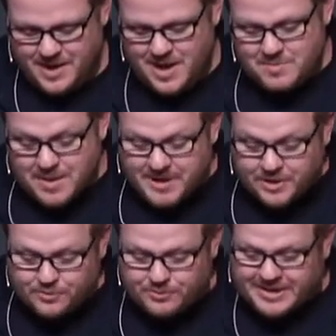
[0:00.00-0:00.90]
Maybe
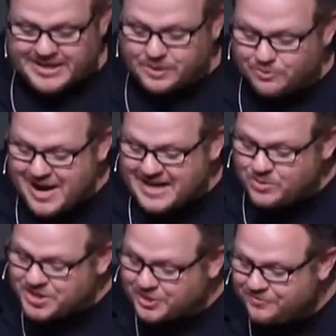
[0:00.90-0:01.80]
you're getting ready
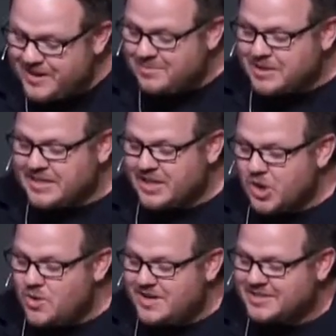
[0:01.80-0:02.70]
with your family to go
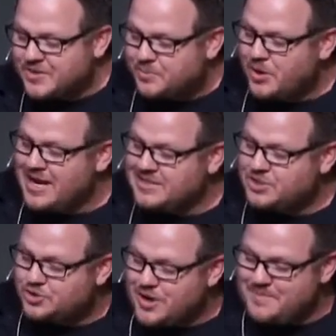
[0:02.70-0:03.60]
on a surprise
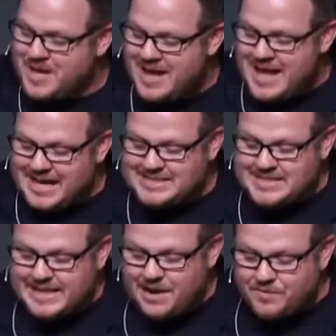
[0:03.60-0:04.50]
trip,
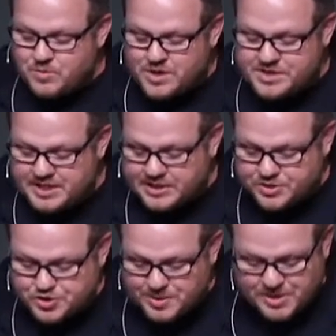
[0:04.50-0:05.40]
asking everyone to
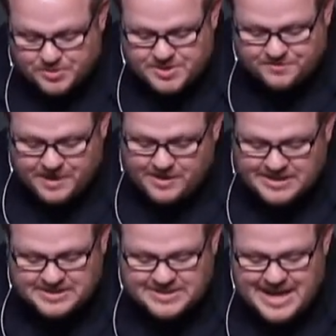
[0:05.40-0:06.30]
contribute to various
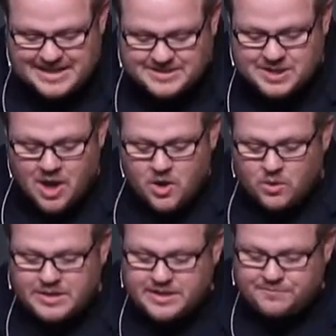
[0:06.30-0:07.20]
tasks,
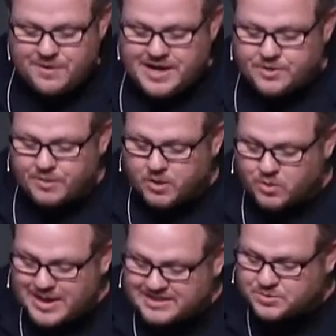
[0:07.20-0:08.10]
only to find your
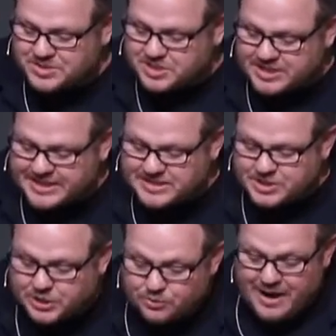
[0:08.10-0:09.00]
request, which leads to
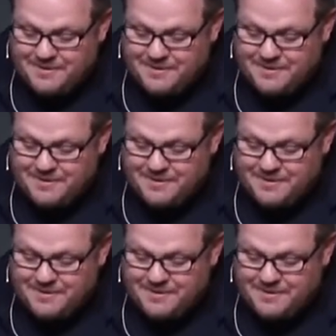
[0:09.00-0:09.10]
great